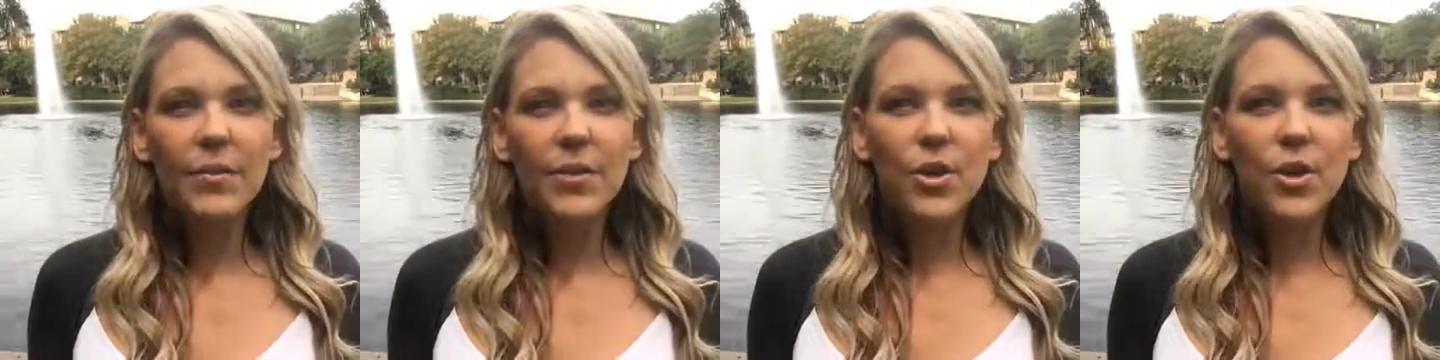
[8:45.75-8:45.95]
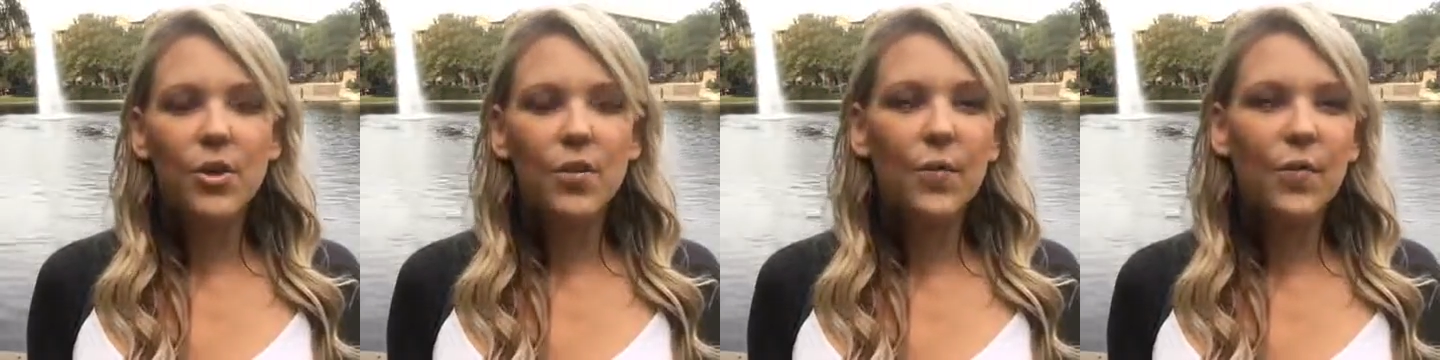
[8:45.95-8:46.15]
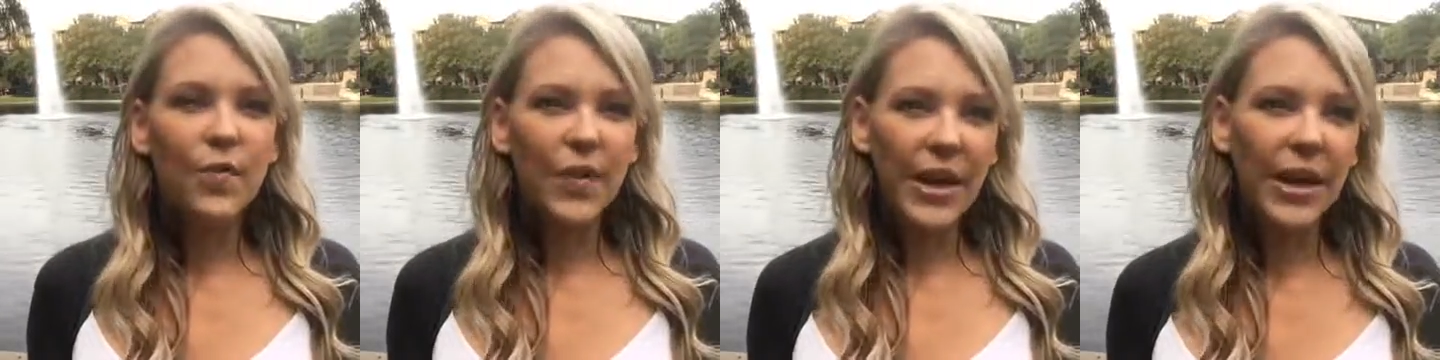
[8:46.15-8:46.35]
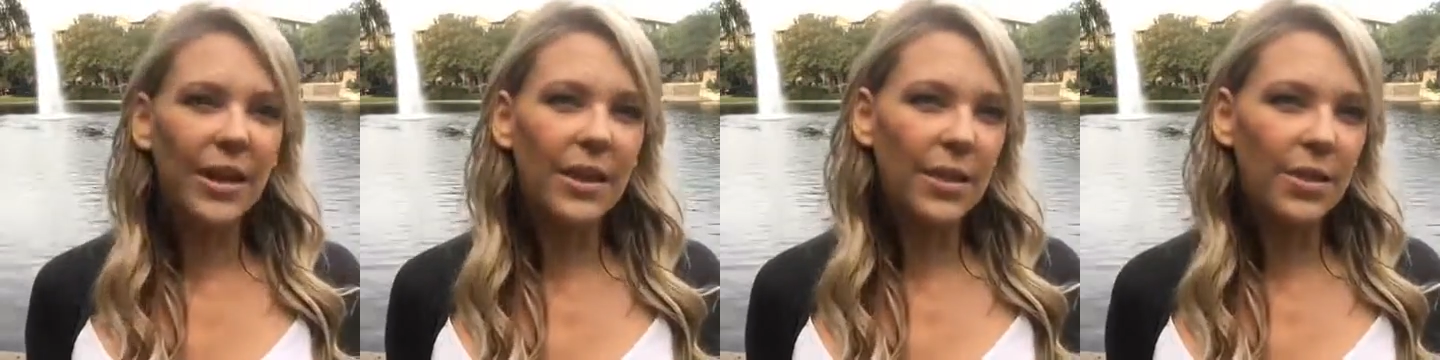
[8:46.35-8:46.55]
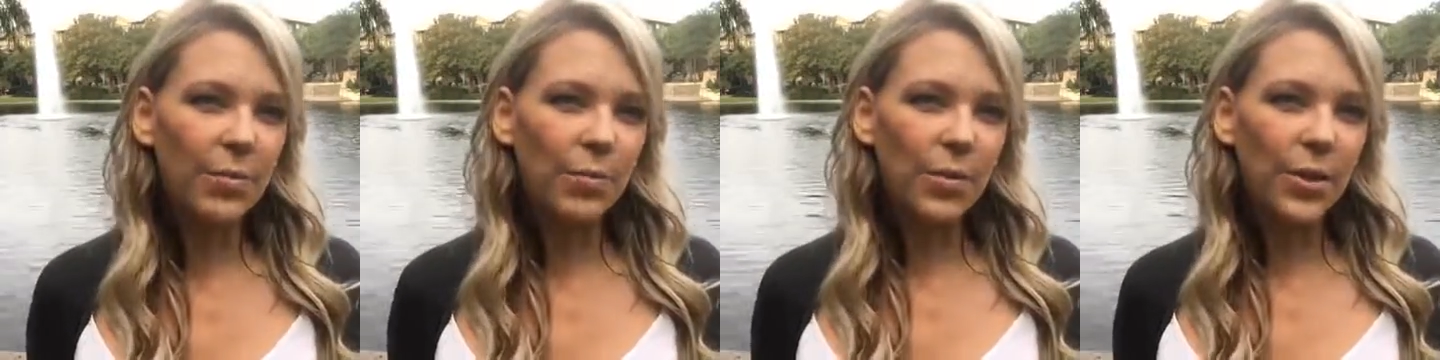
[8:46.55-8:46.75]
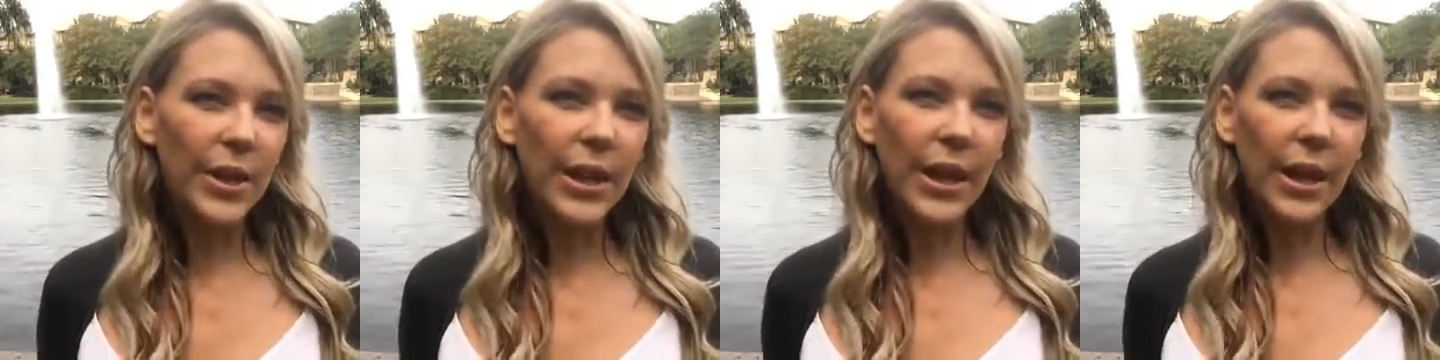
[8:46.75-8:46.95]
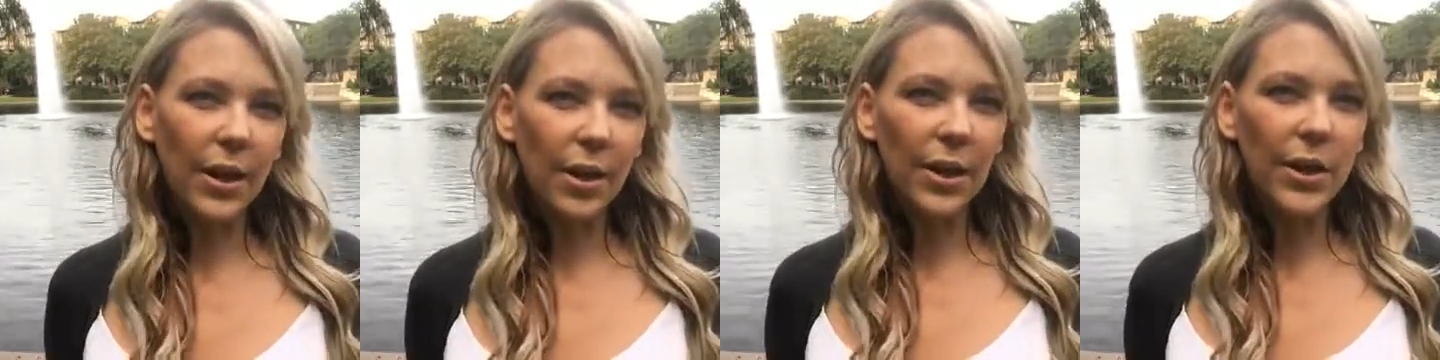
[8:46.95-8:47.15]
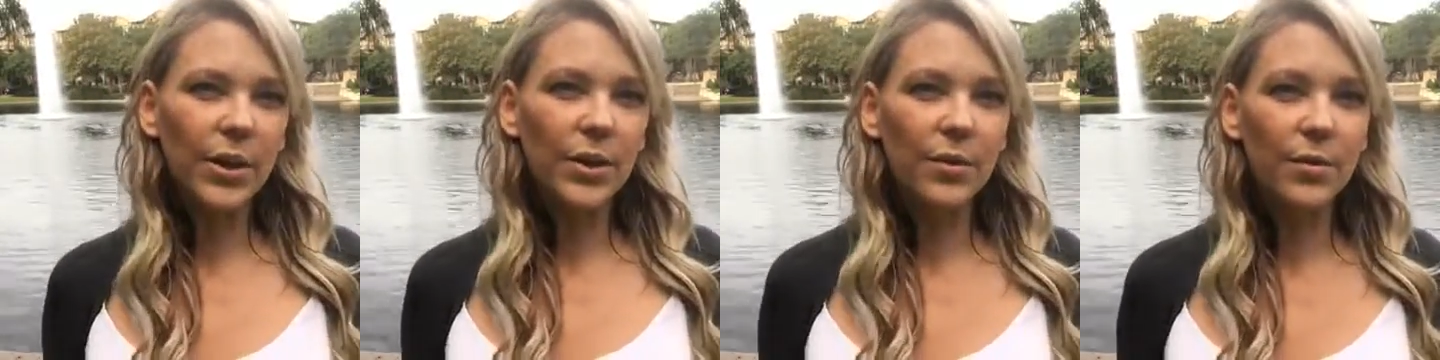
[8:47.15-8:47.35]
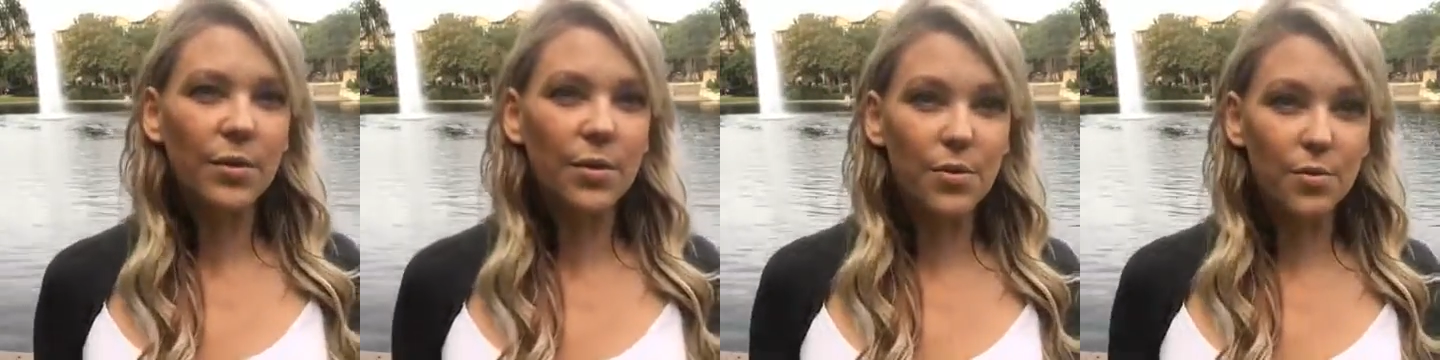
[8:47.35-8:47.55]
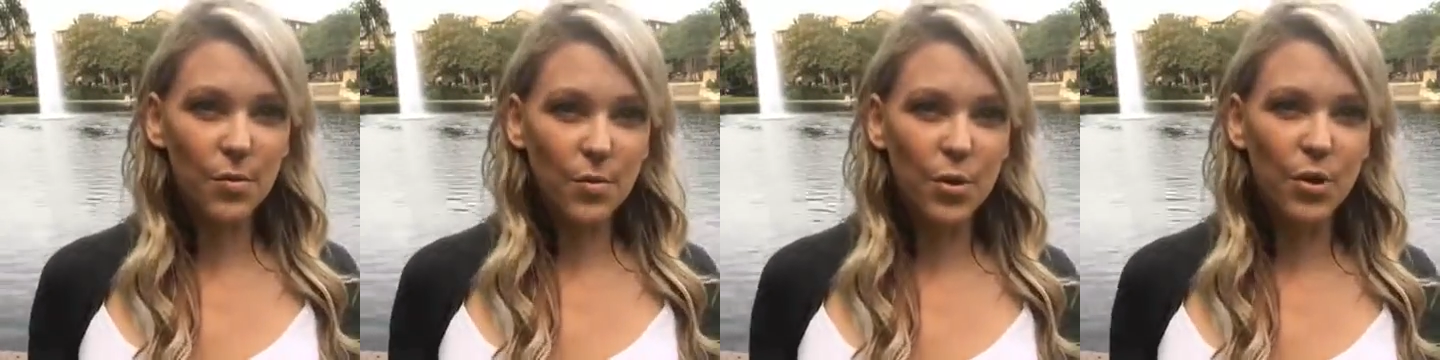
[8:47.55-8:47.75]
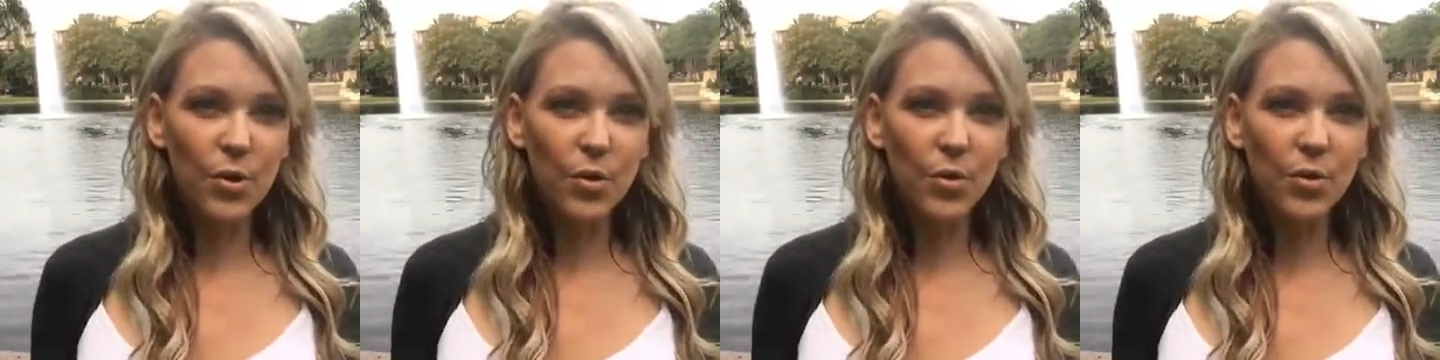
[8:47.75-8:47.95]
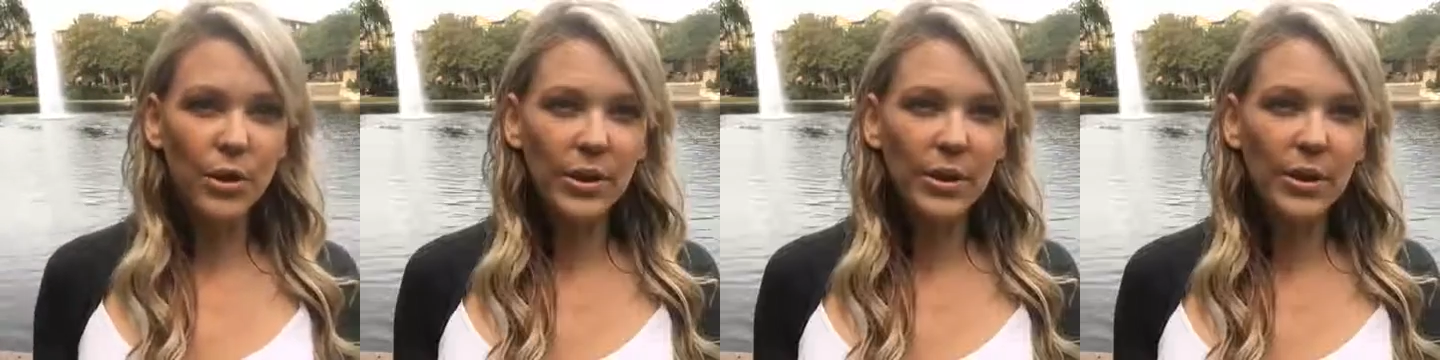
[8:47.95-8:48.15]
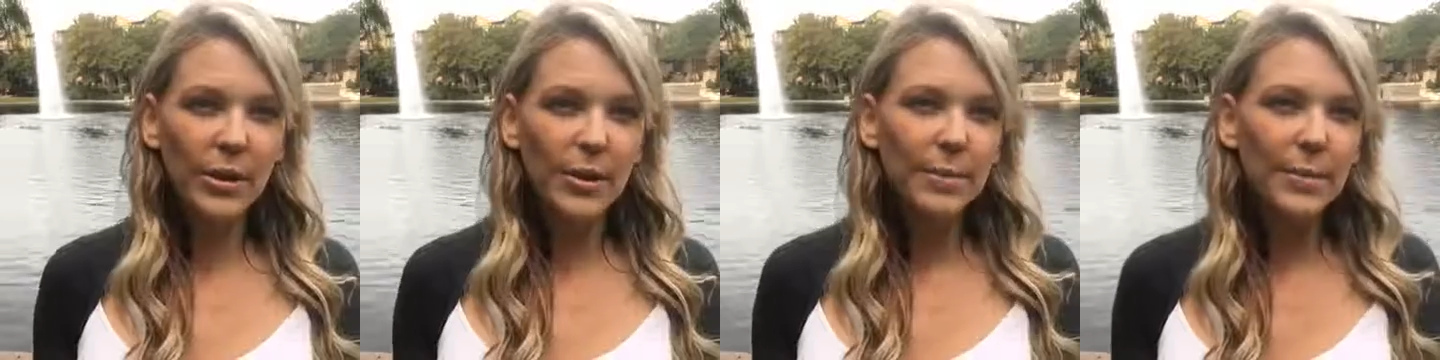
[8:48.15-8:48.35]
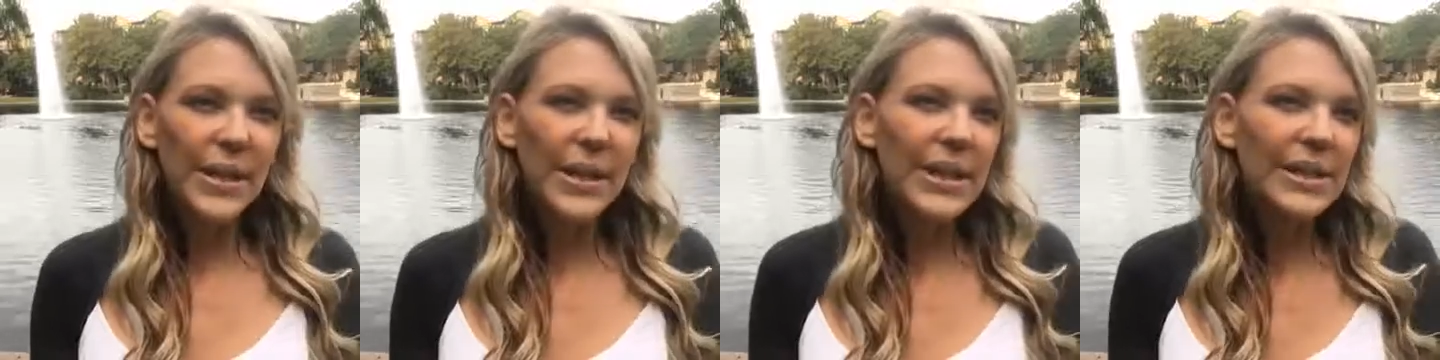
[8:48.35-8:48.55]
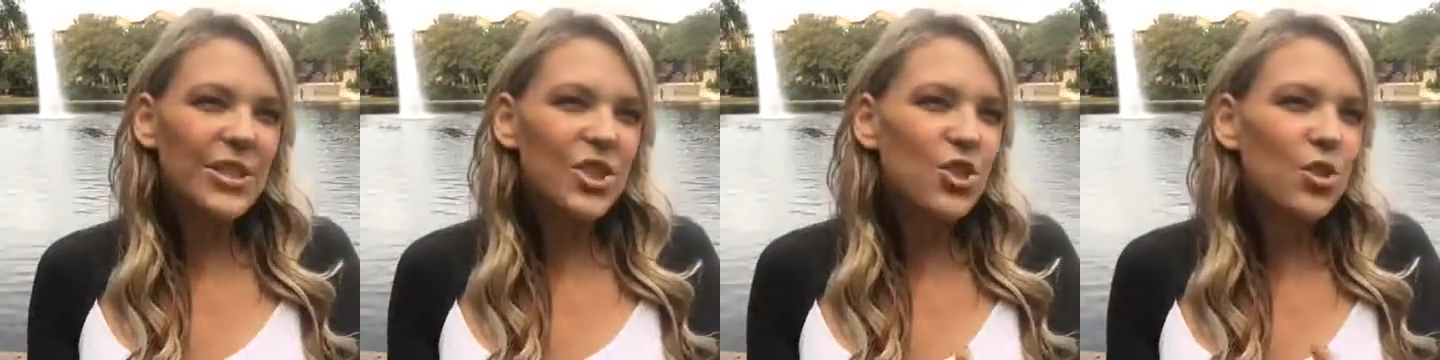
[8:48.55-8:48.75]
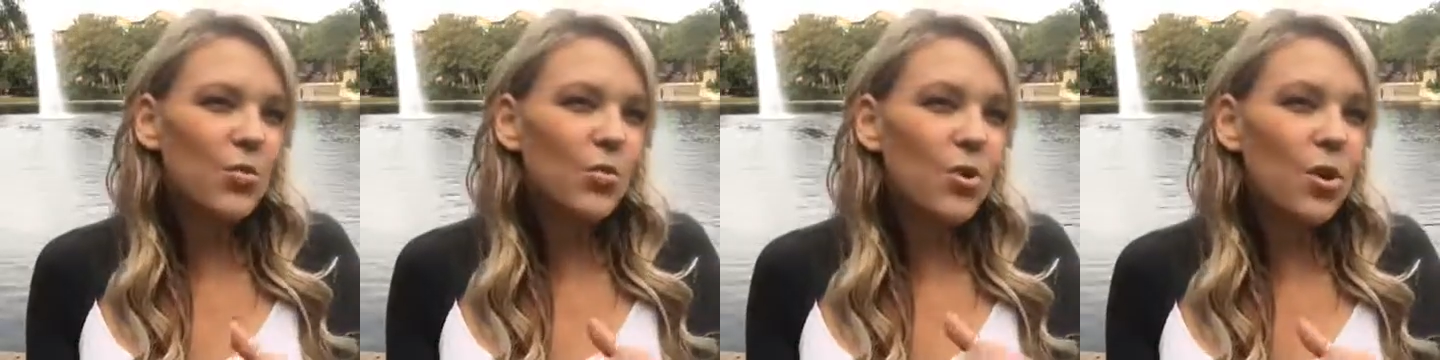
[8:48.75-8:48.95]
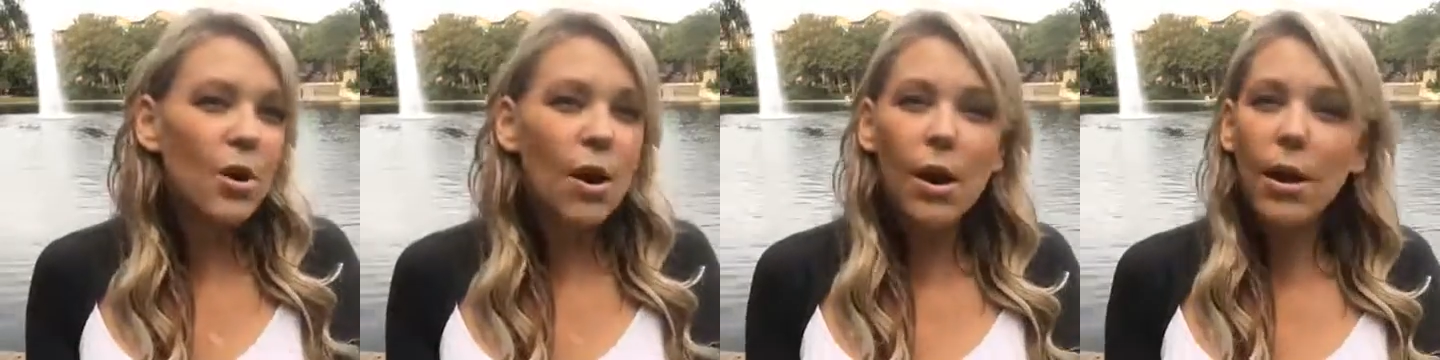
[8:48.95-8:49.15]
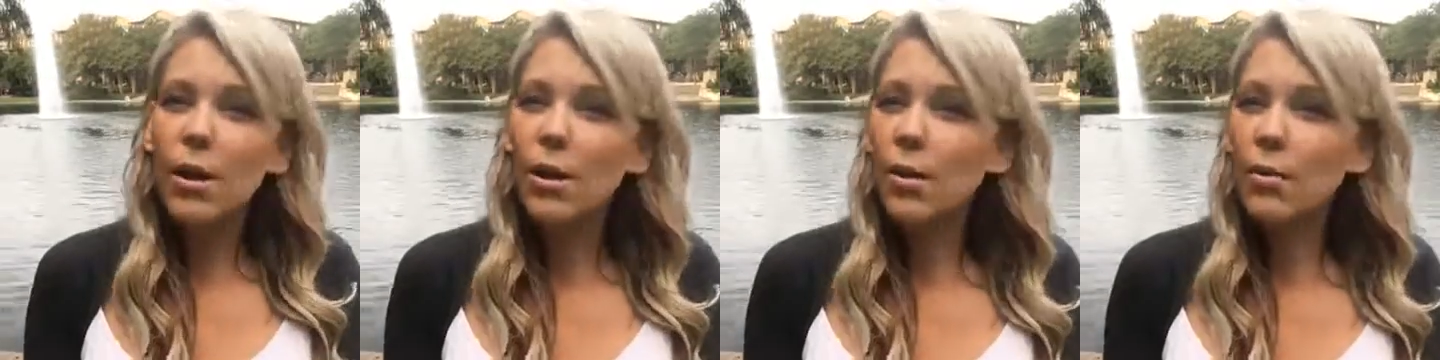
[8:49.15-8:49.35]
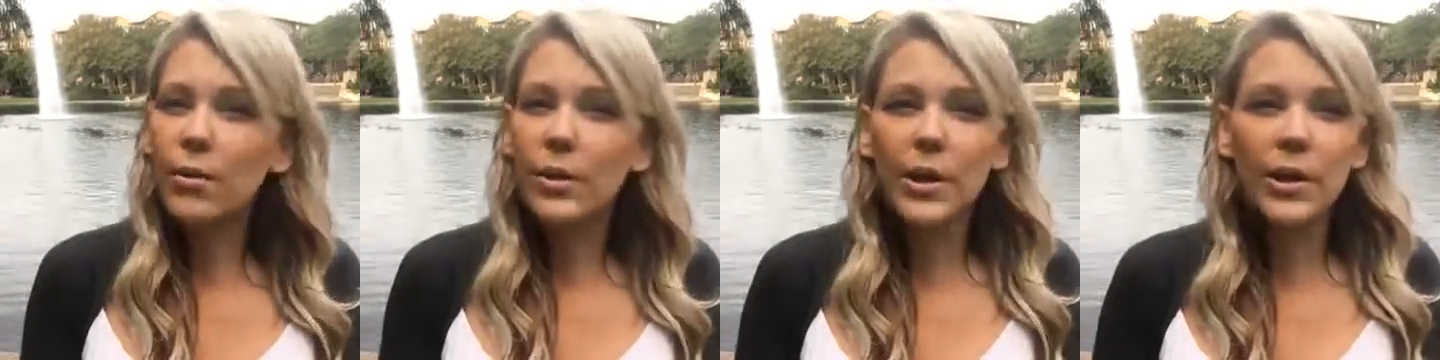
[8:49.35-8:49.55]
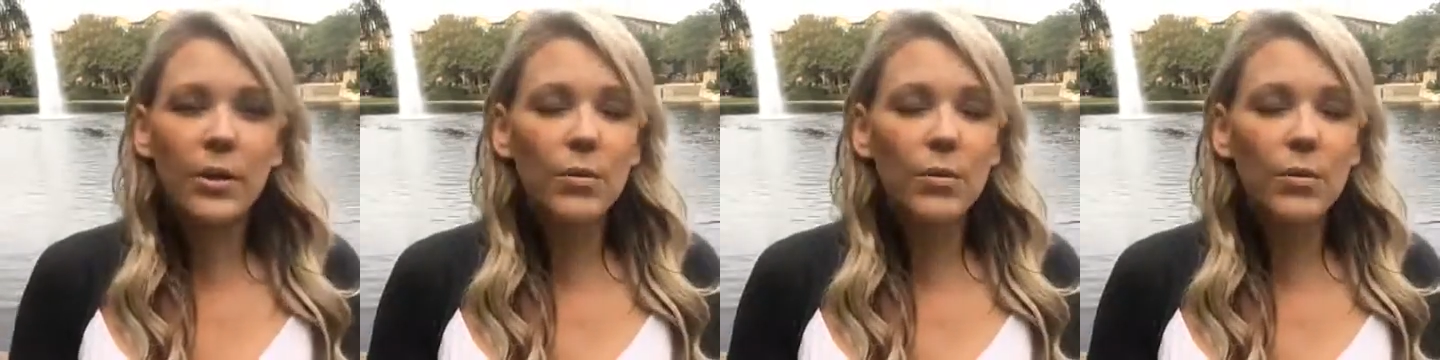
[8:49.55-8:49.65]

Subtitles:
Your faith will carry you through because you know